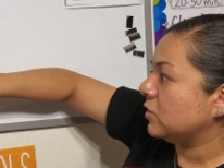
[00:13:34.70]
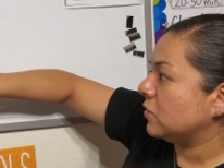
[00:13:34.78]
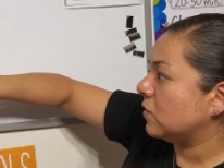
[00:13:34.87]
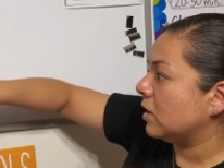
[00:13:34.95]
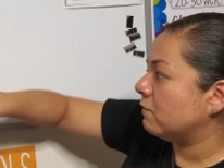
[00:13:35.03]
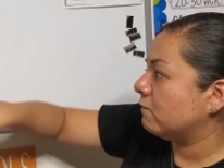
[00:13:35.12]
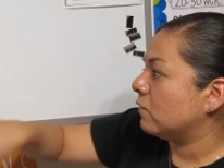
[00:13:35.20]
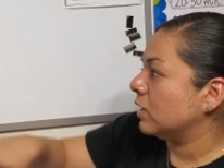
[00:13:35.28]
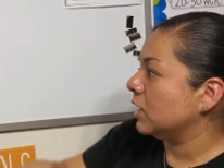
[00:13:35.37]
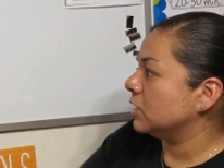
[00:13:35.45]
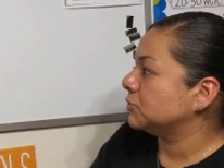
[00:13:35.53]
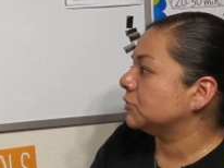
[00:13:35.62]
you of
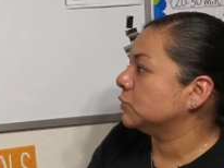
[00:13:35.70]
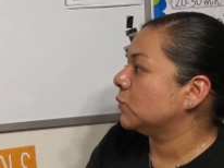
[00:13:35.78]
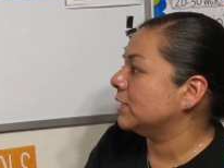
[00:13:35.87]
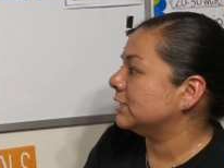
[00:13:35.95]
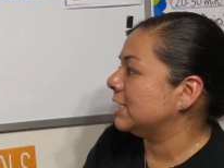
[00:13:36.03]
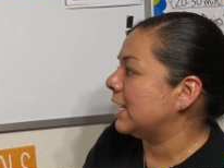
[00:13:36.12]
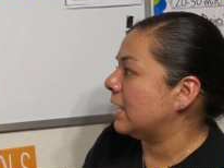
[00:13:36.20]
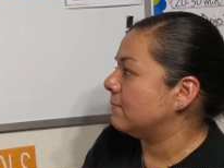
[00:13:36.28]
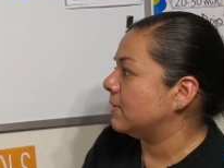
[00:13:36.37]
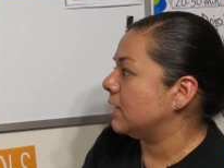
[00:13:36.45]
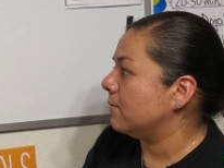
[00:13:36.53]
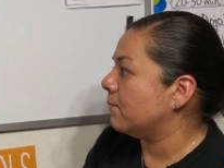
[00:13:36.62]
128
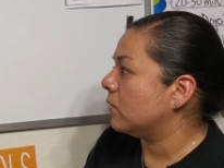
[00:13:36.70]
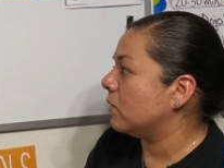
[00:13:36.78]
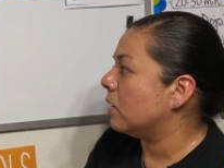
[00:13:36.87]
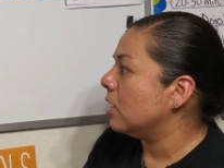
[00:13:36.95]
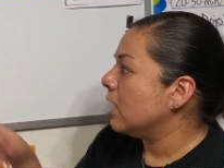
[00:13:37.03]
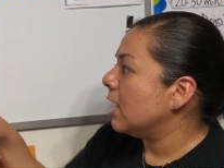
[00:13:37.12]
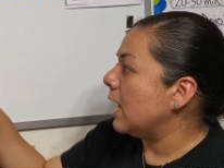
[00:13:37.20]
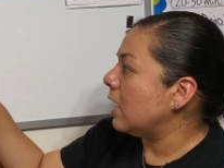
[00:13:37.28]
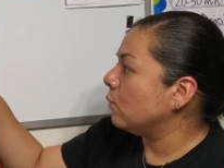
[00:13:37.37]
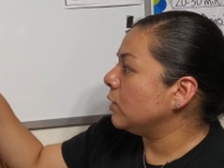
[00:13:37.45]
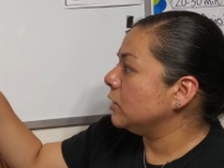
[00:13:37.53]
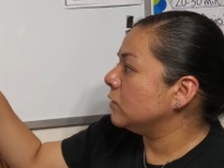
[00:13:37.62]
people,
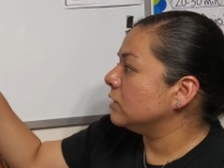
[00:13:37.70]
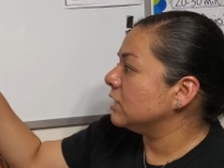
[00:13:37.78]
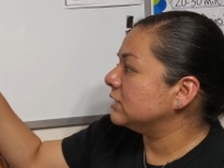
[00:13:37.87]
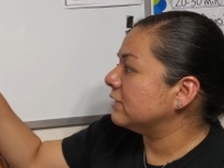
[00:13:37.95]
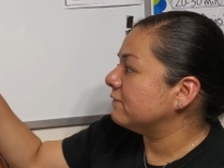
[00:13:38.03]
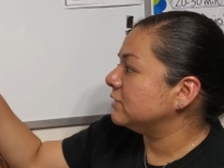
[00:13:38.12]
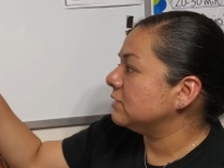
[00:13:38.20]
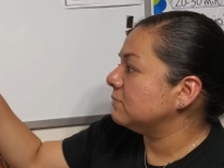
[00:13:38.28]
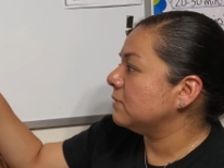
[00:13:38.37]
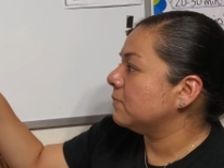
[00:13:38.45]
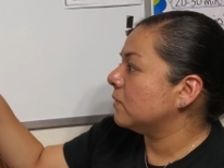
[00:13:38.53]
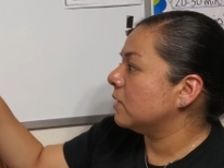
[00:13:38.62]
and we know that 17
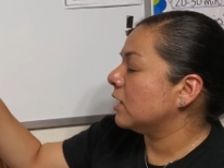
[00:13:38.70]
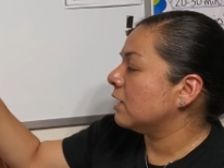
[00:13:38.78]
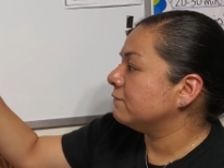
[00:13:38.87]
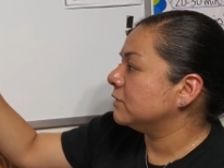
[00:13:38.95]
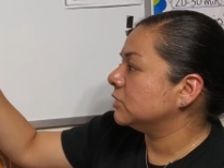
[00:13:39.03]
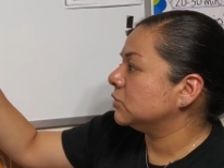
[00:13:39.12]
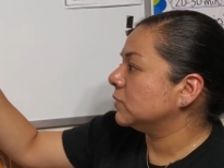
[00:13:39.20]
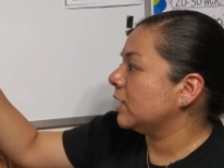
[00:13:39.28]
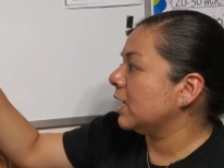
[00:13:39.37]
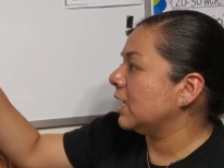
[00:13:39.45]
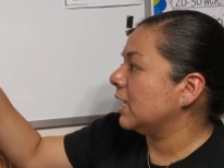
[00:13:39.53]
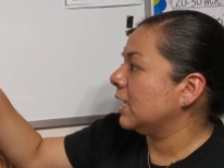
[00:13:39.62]
people got off the
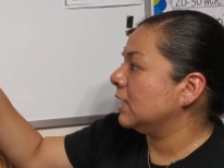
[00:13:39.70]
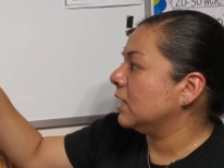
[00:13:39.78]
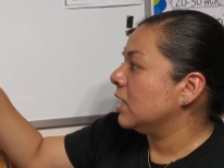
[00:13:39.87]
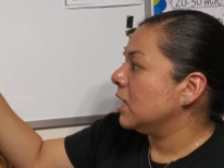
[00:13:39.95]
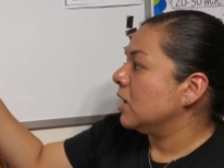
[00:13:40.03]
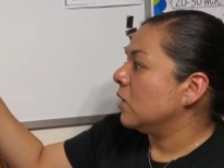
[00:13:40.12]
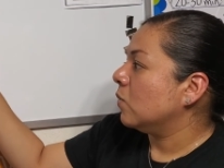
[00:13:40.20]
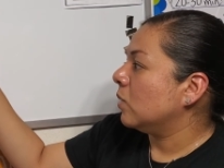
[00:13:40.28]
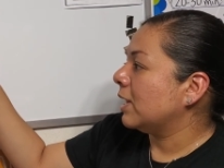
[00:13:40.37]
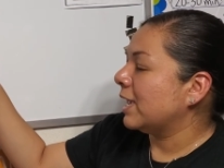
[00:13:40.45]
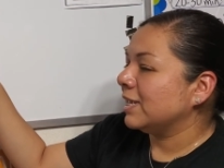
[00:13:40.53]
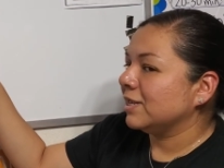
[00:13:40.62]
train,
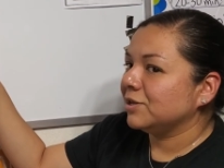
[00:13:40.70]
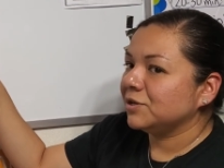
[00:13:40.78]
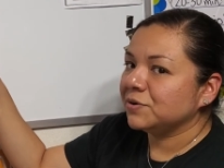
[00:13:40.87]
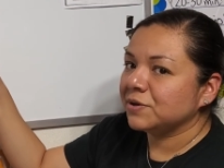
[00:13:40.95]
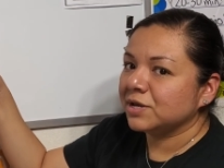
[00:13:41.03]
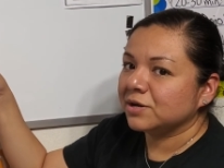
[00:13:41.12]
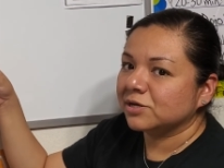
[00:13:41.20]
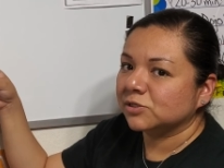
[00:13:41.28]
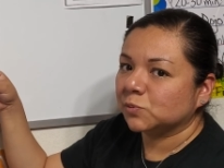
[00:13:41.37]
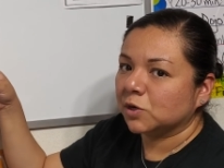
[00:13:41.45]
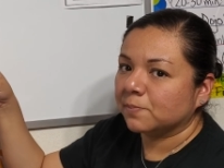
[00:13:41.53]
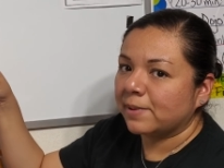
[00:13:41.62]
what I can do here
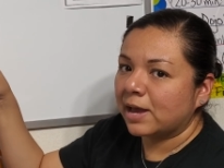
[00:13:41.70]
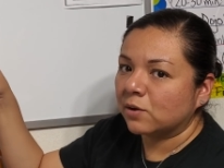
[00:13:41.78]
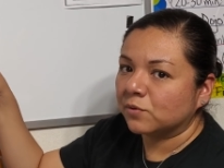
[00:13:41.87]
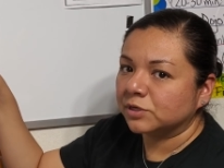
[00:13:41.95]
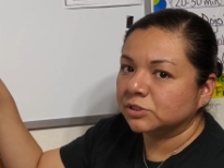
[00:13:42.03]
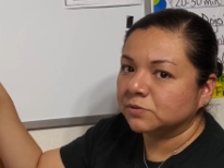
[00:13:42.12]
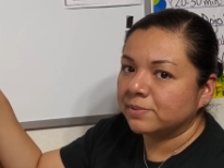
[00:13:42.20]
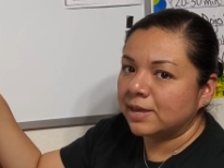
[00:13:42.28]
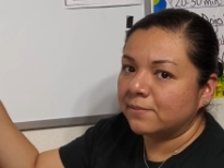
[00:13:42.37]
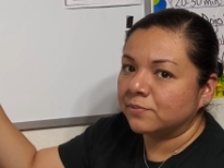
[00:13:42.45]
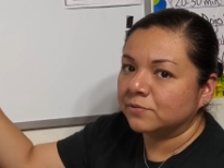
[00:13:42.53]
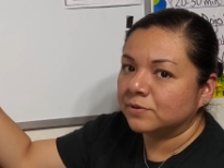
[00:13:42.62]
is work backwards to
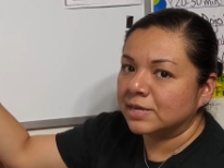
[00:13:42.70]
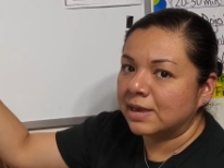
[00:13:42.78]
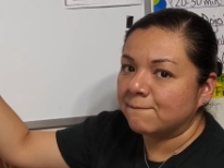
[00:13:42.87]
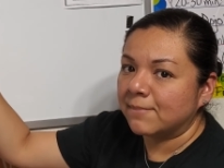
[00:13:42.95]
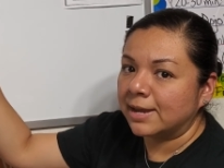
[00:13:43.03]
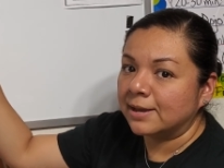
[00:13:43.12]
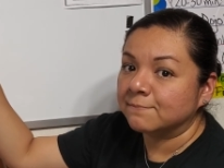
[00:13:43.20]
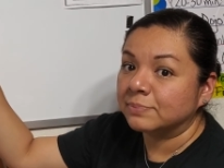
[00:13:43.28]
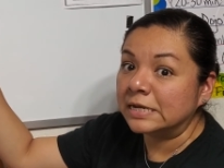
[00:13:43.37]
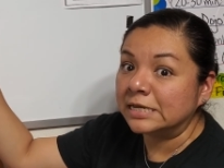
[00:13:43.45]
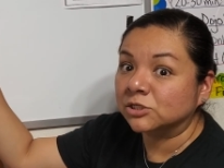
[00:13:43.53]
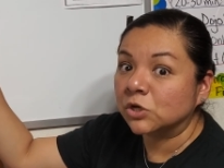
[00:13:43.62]
be able to get my
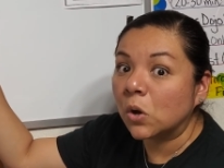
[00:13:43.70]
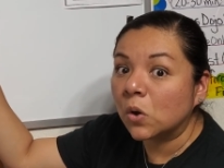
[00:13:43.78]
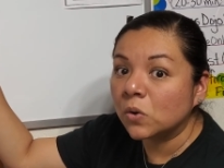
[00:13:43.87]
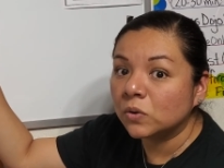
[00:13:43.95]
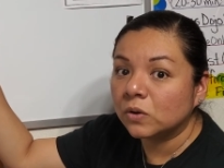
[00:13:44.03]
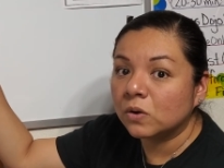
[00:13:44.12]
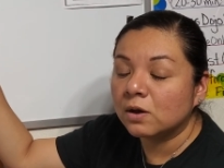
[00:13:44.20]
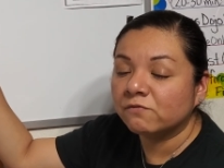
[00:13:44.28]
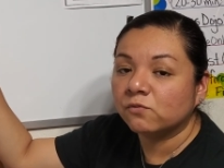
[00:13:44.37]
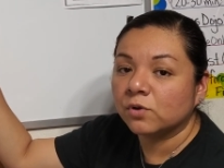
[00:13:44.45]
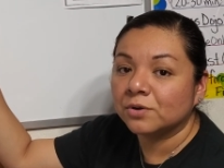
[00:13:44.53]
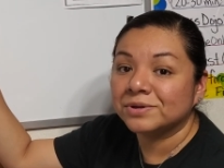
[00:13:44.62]
complete total
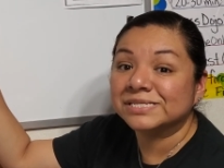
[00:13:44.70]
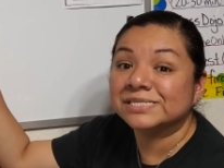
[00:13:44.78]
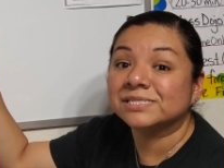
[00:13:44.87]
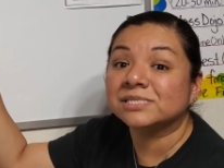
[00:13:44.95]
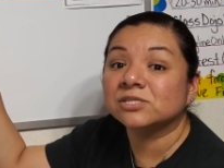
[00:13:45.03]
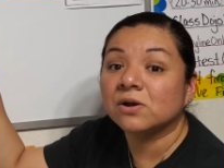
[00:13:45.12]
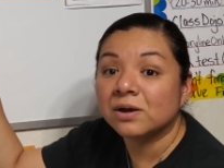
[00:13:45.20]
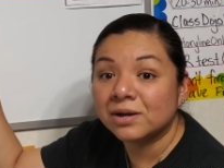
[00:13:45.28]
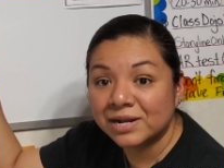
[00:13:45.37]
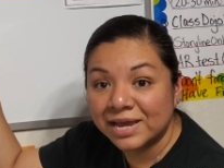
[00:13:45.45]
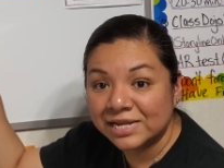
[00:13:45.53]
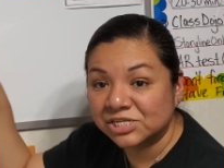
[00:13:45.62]
of where it
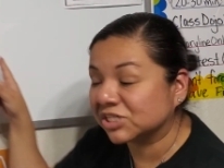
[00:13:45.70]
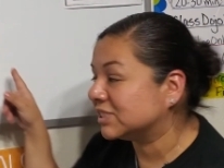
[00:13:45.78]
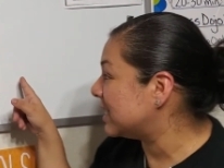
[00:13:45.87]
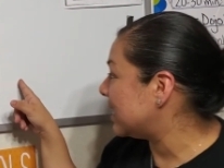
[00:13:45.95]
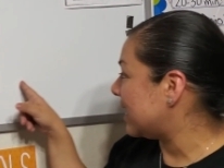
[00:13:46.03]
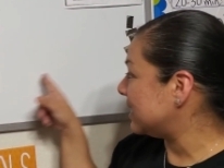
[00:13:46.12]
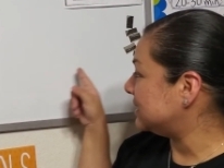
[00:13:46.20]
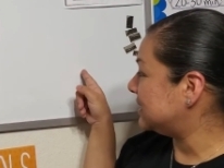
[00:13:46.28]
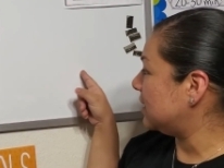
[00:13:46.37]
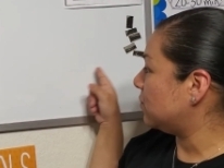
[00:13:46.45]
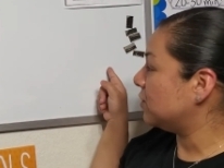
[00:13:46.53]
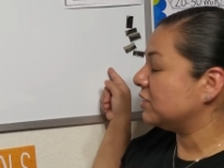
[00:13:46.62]
started, just like I
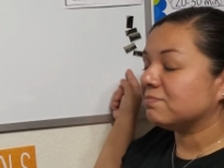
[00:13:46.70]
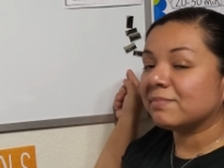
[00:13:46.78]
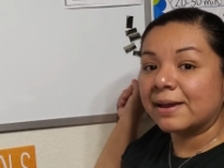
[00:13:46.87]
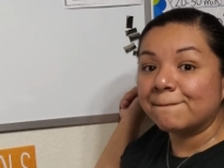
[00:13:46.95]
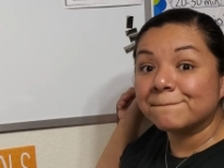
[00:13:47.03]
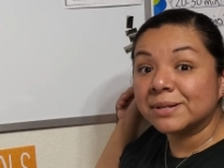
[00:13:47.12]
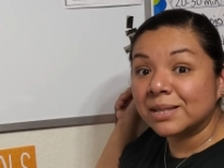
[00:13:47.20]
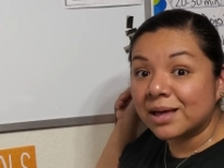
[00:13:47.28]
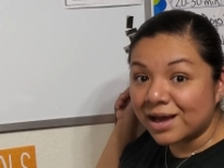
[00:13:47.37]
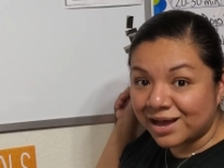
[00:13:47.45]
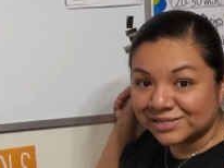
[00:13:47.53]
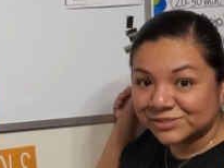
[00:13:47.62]
did with my
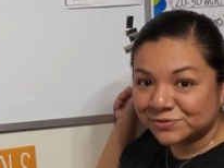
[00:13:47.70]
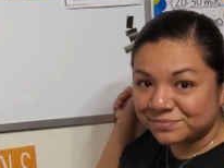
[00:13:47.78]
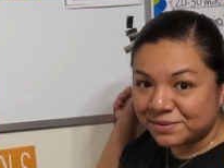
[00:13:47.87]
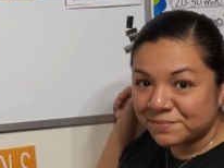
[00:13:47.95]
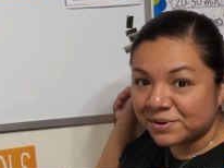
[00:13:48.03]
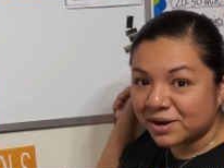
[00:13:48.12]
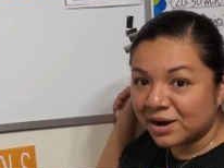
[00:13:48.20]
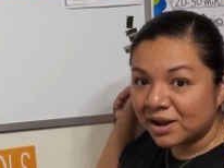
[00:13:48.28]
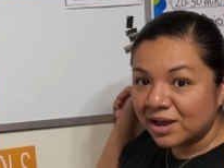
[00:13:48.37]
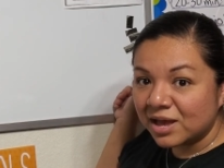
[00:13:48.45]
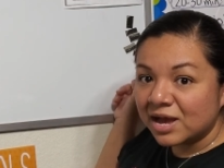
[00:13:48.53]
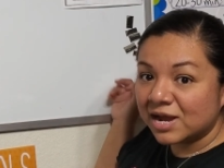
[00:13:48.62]
blocks. Remember,
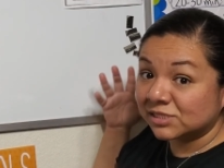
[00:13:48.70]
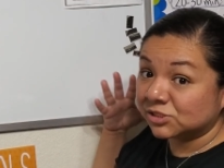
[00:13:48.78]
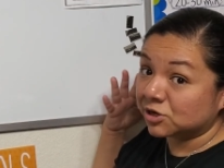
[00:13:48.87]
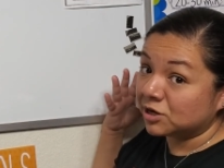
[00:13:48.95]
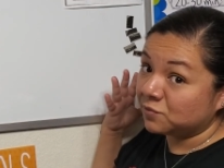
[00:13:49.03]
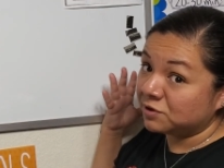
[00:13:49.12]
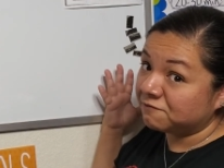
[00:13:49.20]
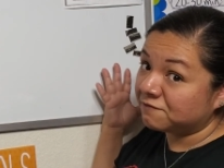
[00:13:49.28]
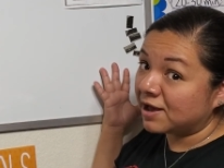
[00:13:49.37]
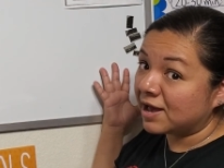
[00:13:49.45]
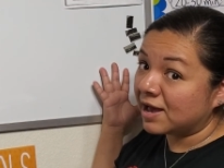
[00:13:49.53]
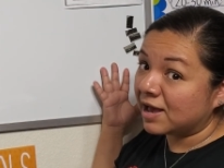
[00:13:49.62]
I started with
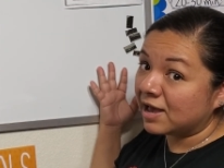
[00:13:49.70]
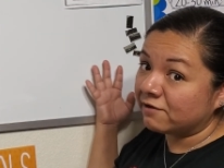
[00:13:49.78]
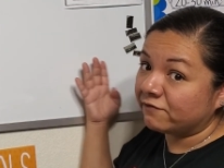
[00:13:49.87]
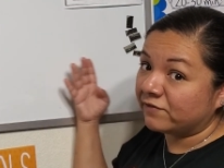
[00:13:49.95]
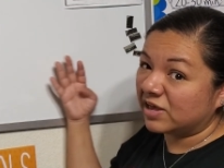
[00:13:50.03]
five,